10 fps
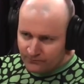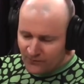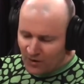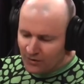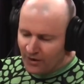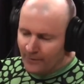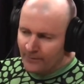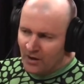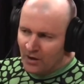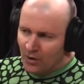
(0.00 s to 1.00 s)
Okay?
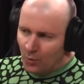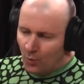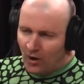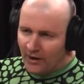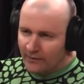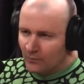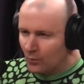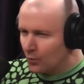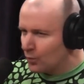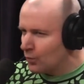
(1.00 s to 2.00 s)
Why?
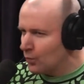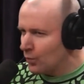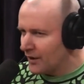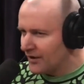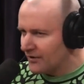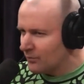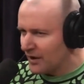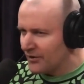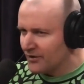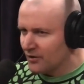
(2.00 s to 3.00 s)
Why do you
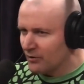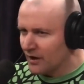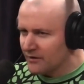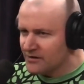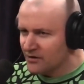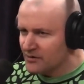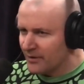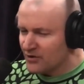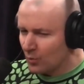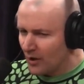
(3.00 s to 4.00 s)
think the ground is so
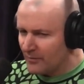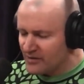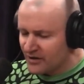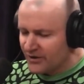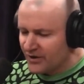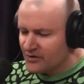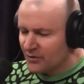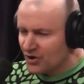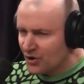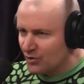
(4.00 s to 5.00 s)
special? Why did Brazilian Jiu-Jitsu
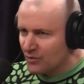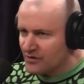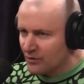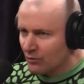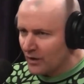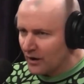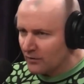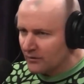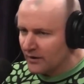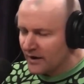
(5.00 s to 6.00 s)
choose the
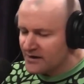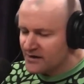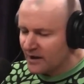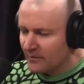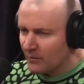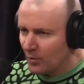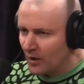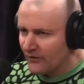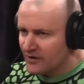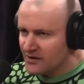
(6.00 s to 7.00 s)
ground as step number 1
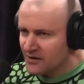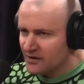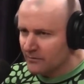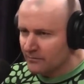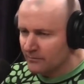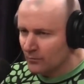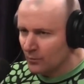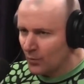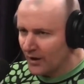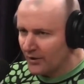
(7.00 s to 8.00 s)
of its system?
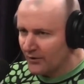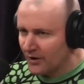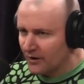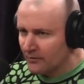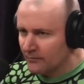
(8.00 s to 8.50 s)
Why do you think?